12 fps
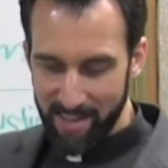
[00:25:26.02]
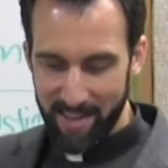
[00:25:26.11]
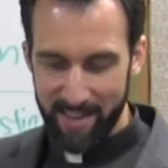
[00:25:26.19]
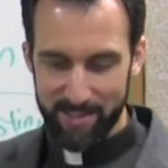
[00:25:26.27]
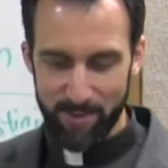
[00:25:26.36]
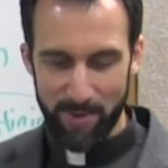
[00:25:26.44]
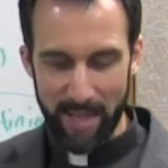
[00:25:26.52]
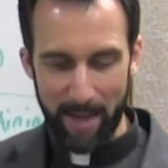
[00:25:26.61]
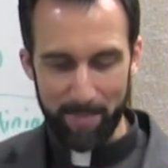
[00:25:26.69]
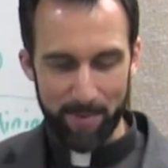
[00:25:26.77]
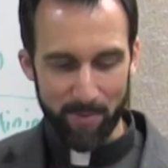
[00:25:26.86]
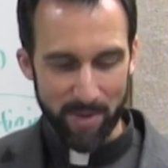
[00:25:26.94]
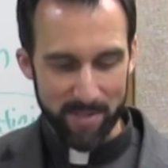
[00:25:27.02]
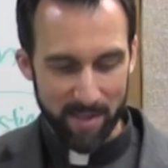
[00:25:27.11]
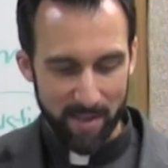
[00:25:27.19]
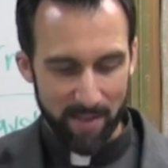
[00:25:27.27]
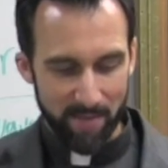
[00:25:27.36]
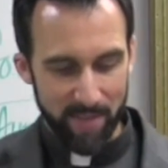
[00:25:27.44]
And so what happened was
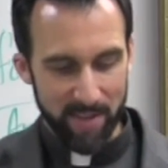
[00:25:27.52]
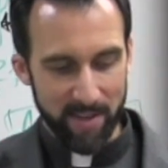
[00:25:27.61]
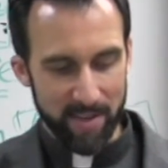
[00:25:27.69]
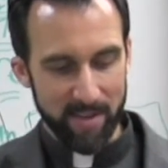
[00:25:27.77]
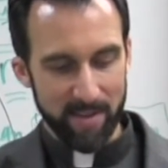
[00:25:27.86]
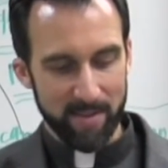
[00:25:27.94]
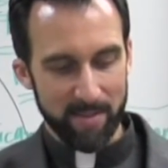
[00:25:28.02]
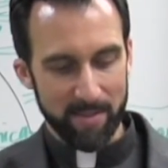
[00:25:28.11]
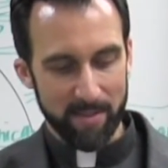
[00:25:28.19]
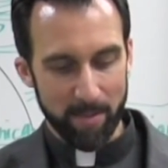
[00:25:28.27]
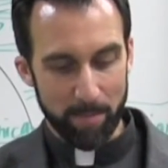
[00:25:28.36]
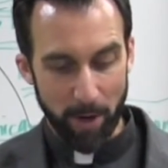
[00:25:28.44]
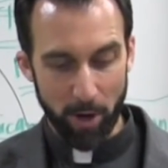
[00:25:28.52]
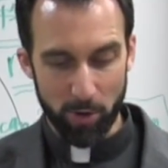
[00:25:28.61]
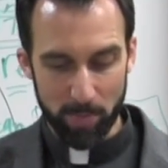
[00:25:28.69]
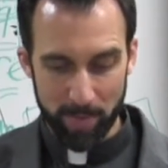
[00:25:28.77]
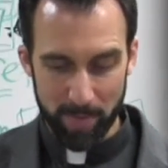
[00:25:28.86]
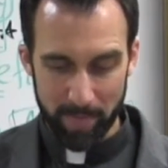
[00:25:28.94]
the, the
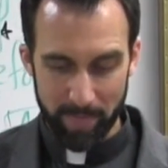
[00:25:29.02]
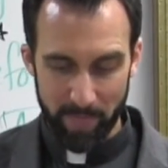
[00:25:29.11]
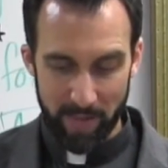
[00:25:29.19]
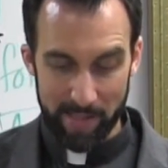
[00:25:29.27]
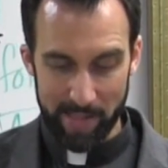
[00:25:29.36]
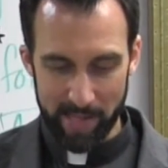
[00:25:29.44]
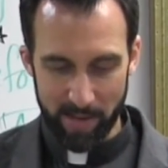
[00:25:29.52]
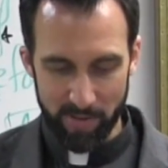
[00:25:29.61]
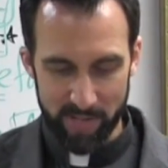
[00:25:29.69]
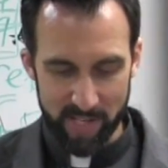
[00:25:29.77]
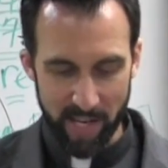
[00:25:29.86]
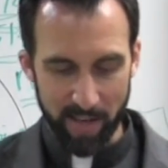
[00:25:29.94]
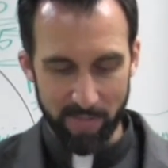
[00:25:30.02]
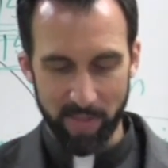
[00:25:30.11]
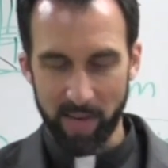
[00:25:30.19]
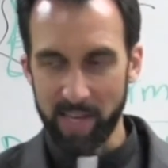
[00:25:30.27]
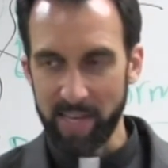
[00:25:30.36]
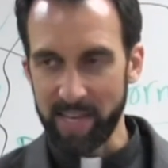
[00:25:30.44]
Pope, Leo X,
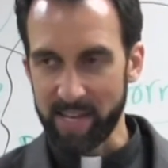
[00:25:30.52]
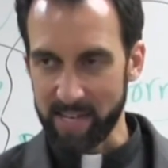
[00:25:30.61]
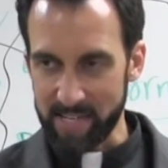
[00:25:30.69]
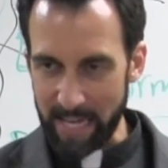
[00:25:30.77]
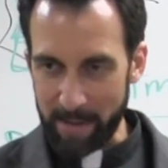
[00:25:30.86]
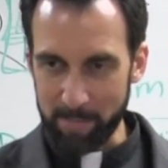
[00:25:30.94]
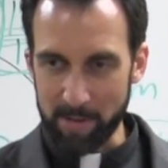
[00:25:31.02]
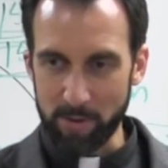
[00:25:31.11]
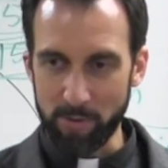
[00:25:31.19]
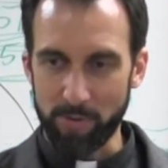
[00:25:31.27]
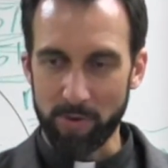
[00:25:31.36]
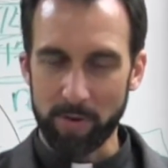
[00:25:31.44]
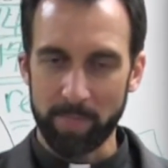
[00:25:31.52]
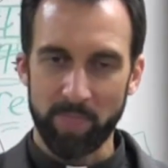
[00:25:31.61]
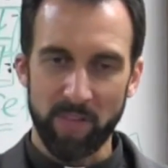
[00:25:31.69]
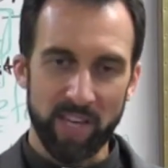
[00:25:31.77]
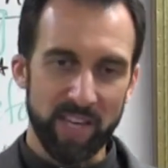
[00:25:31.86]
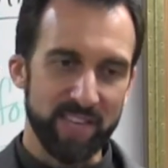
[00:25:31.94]
he condemned Luther.
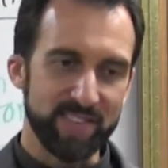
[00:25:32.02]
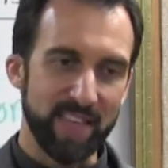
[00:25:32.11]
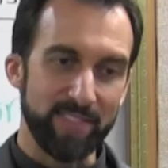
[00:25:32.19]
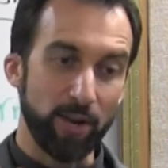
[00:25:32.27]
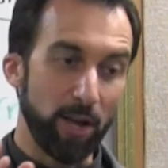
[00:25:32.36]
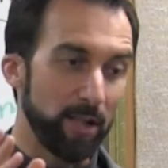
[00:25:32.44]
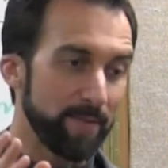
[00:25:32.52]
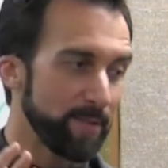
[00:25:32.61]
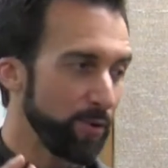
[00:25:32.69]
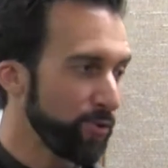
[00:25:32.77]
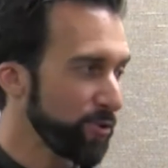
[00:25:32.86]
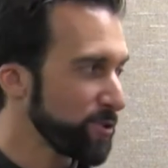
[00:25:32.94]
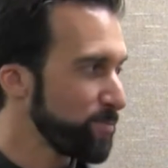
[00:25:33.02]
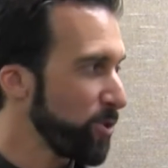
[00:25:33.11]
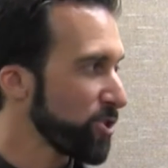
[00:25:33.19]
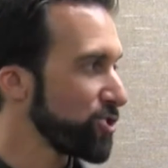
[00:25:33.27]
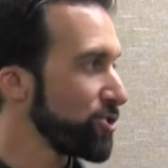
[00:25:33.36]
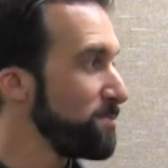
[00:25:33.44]
He said that all of Luther's
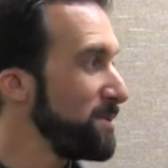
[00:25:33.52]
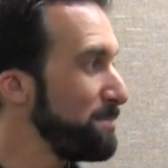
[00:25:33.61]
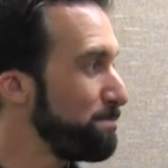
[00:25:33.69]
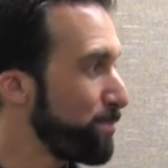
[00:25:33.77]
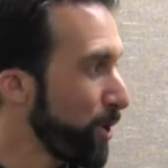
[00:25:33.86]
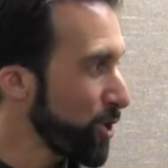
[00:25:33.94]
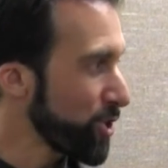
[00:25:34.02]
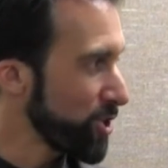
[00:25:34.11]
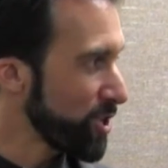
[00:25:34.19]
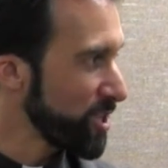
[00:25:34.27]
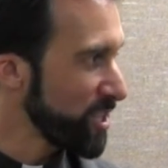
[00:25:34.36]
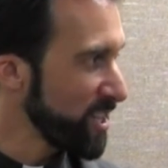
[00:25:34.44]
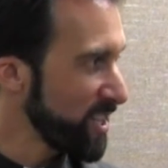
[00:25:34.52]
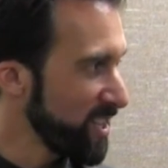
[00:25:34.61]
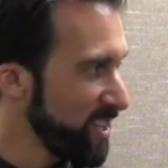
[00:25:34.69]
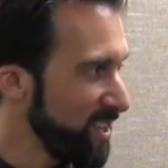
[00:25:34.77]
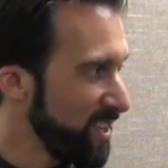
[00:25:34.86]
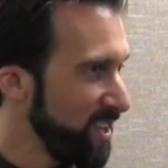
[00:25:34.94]
books should be burned.
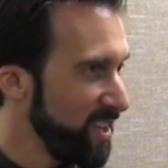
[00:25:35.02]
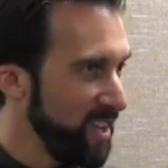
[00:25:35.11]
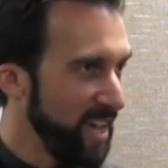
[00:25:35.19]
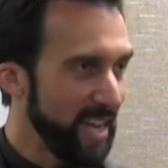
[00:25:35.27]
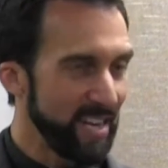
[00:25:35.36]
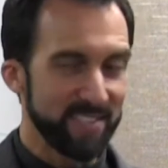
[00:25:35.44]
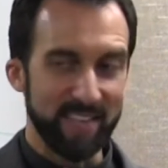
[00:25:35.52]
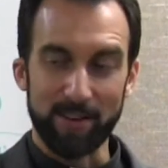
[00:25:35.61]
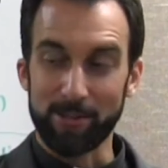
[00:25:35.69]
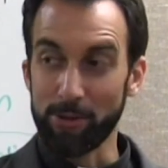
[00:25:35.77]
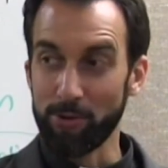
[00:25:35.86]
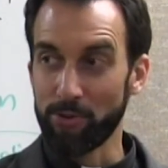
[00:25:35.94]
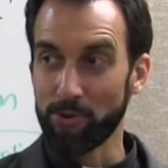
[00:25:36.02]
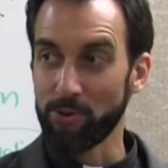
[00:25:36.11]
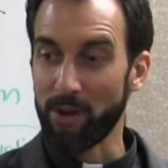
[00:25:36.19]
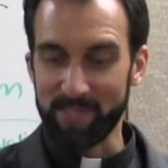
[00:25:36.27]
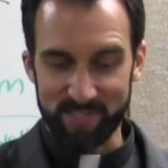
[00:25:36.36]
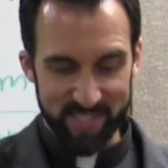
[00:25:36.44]
And he said, Luther, you
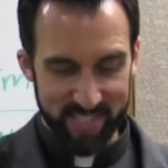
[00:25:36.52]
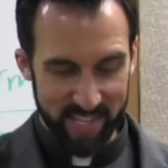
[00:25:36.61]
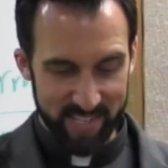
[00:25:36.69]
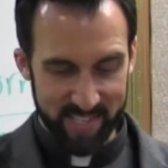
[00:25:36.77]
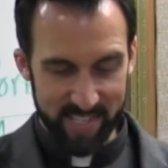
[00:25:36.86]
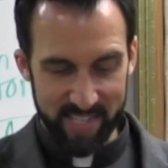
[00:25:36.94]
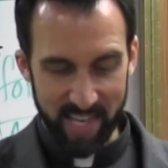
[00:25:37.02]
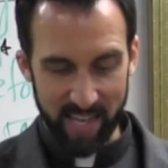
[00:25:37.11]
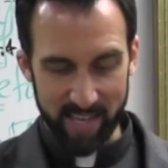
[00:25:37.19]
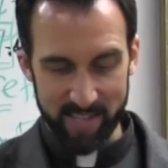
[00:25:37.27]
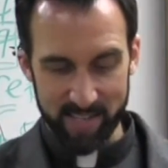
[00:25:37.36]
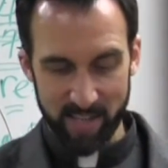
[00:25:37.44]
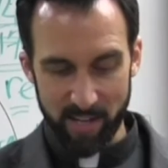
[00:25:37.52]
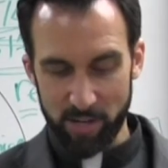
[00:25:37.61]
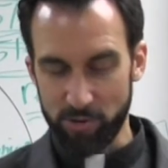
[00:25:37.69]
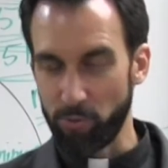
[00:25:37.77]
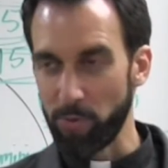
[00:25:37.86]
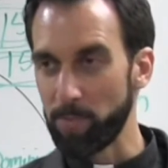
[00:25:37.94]
have 60 days
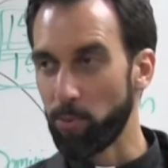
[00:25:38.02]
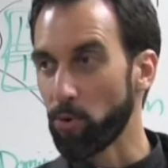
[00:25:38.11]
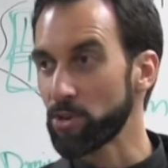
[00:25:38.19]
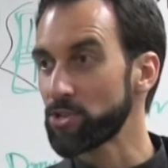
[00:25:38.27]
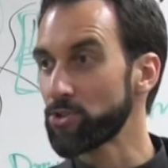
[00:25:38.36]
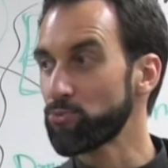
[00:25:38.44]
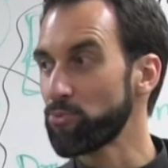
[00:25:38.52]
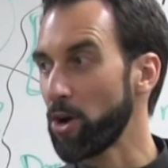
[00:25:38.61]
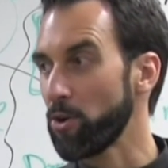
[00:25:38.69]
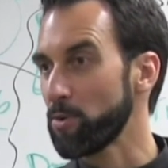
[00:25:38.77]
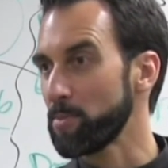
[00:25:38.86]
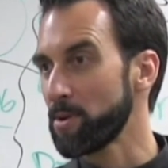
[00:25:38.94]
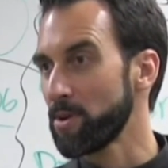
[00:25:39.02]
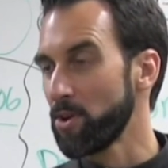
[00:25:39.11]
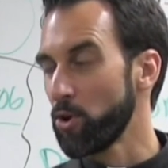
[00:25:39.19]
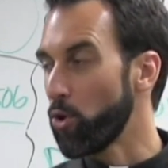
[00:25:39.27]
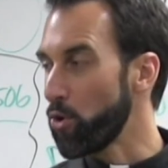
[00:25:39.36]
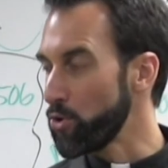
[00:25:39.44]
to report to Rome
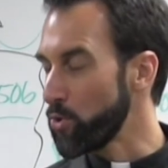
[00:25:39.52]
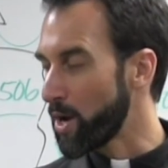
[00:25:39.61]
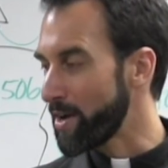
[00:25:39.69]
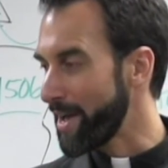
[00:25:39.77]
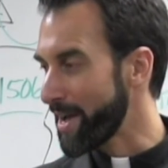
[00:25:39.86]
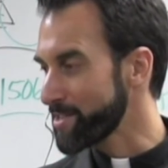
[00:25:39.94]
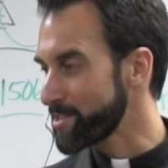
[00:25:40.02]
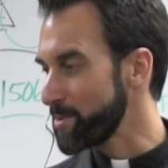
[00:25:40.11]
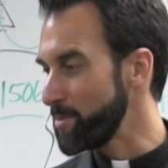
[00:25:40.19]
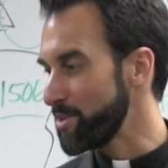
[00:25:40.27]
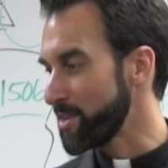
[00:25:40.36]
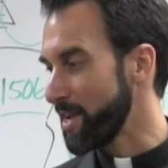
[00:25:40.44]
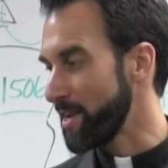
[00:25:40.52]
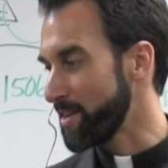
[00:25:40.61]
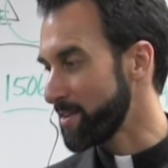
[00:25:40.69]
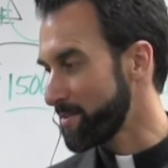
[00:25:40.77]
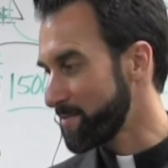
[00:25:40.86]
or you are excommunicated.